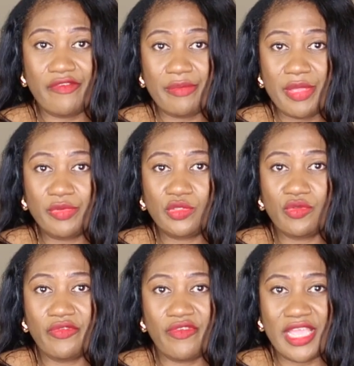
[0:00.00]
I'm able
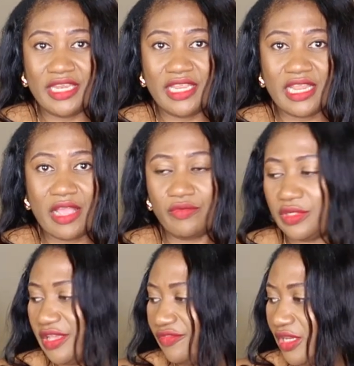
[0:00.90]
to find it, I
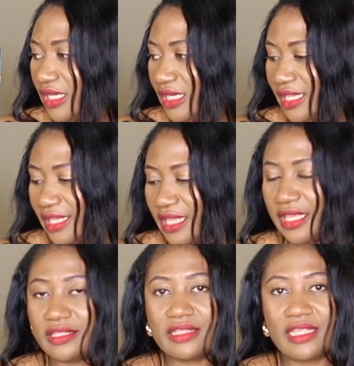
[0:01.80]
will definitely link
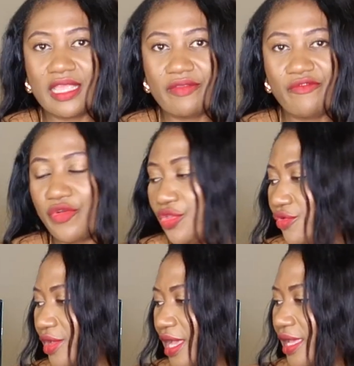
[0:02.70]
it for
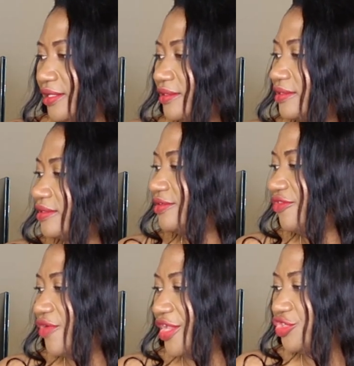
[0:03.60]
you guys if you're